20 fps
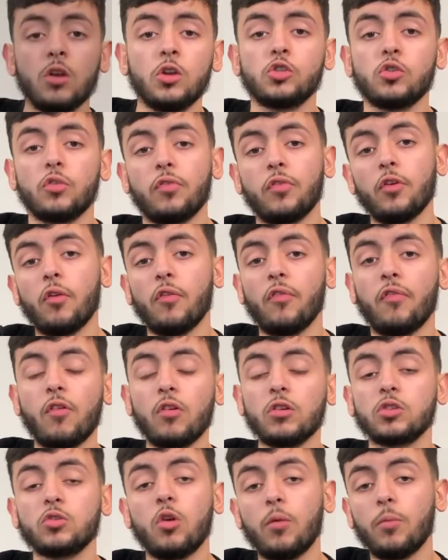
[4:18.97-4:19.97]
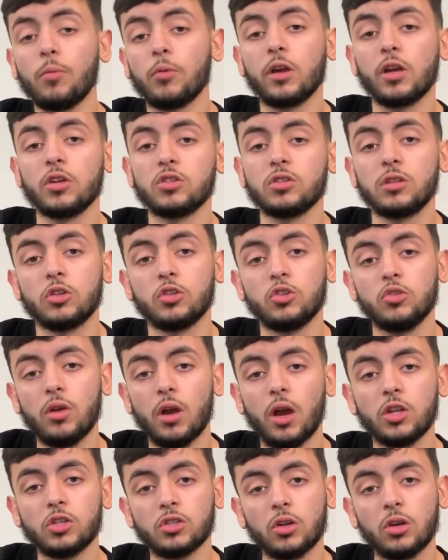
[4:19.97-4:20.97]
So for your first chord progression that you
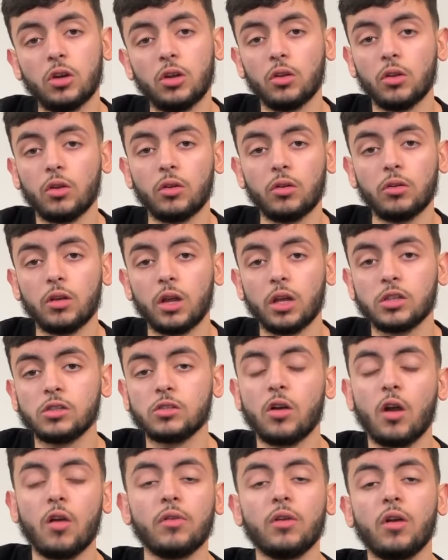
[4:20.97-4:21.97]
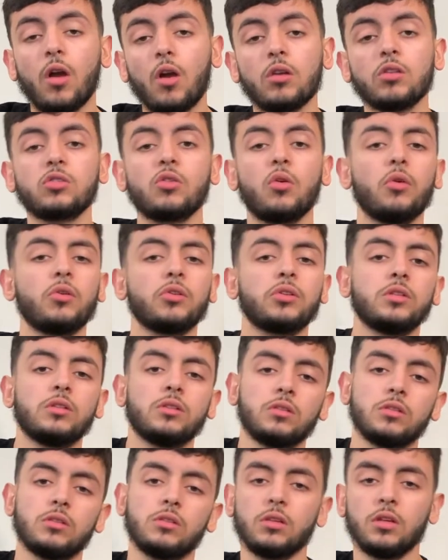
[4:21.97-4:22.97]
guys are going to learn at Starving Artist
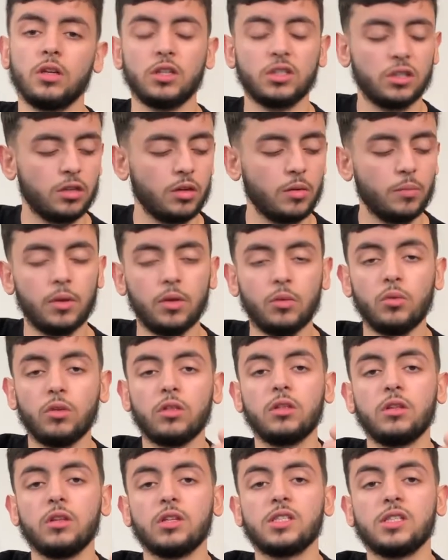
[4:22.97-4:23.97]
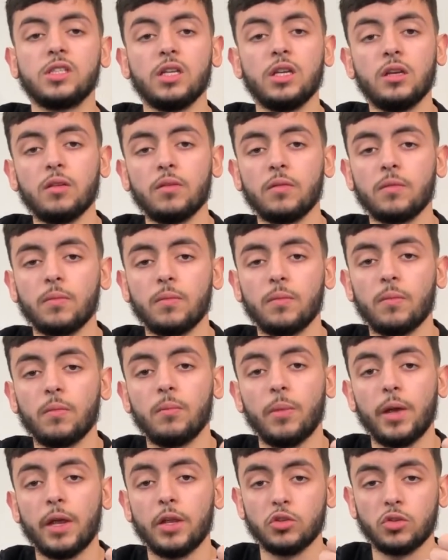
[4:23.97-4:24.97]
Courses is going to be with C
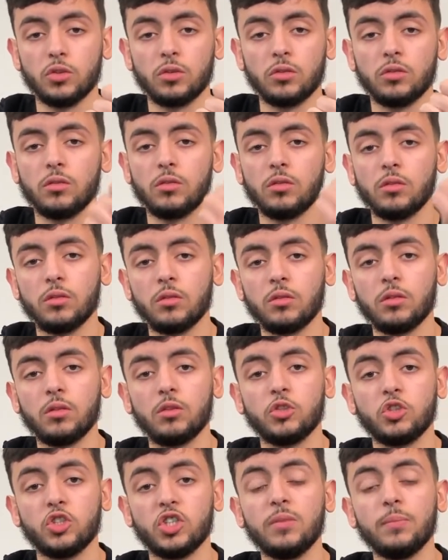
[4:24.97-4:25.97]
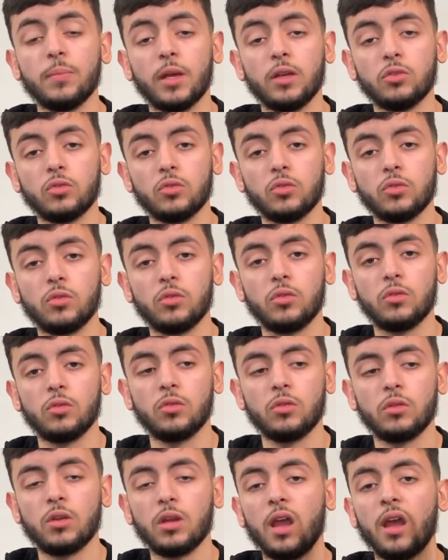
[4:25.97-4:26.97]
major, G major,
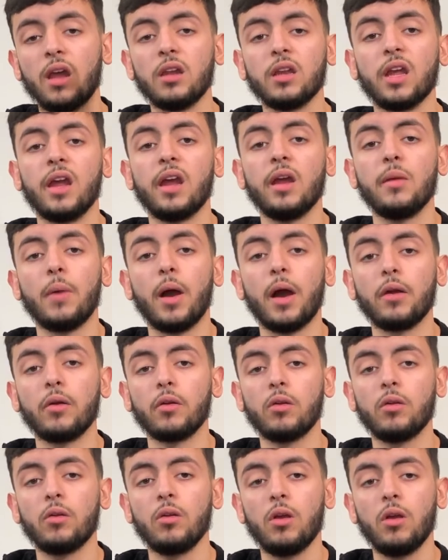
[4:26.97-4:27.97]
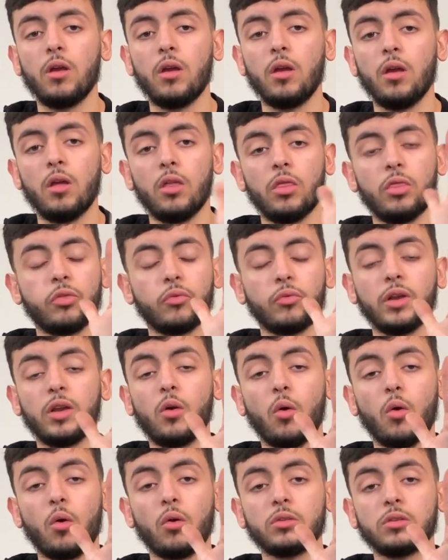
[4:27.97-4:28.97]
and A minor. 3
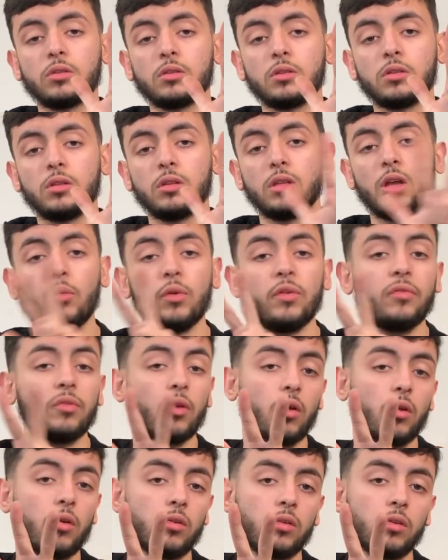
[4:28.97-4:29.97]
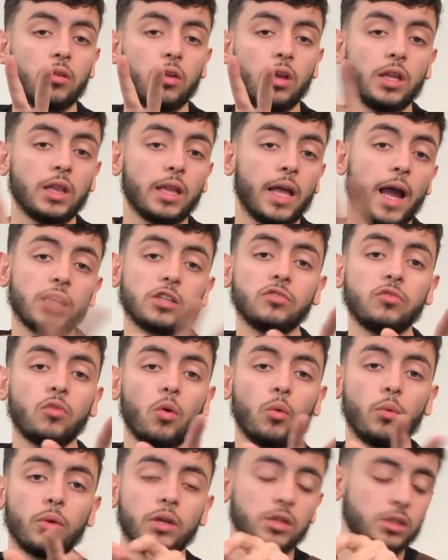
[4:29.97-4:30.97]
chords that we've learned in the last
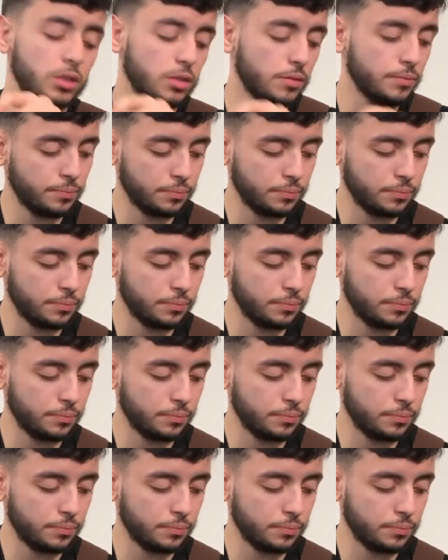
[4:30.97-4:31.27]
4 weeks.